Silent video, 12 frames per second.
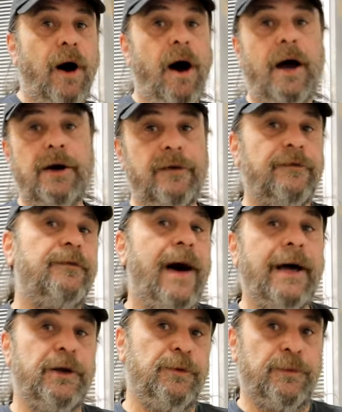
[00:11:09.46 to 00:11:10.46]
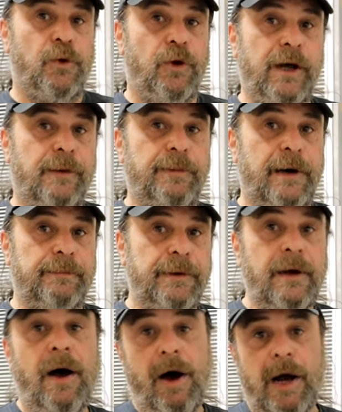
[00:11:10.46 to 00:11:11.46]
a higher volume oil pump,
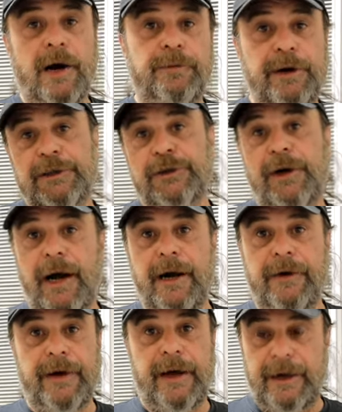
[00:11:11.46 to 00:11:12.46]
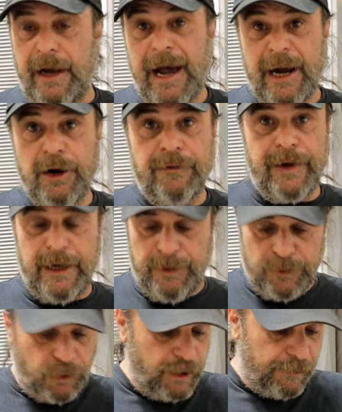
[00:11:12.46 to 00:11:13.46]
higher pressure, higher
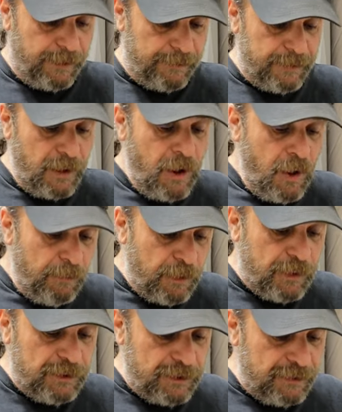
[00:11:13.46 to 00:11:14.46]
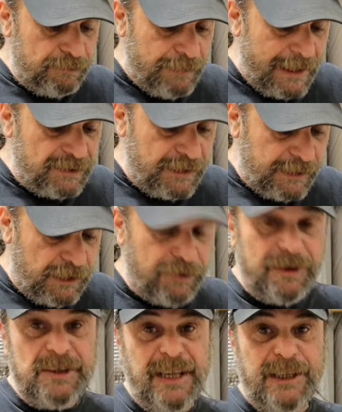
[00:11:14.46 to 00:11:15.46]
volume oil pump, because
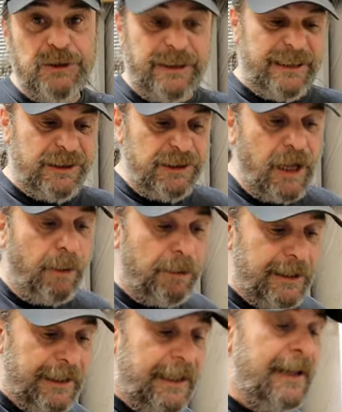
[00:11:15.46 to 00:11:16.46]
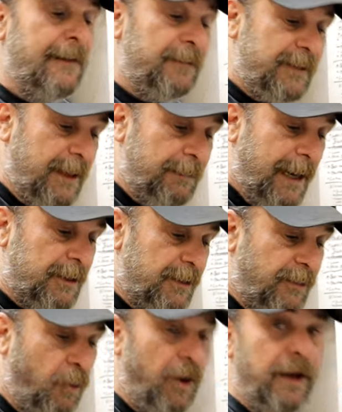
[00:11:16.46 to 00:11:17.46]
you're essentially doubling the amount
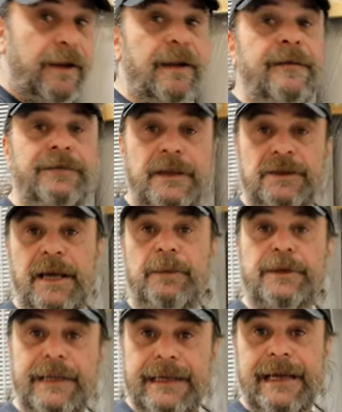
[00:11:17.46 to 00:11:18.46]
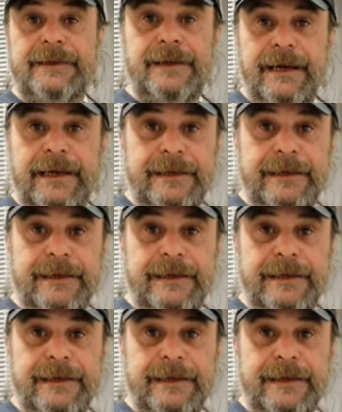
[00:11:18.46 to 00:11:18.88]
of oil that's able to get to the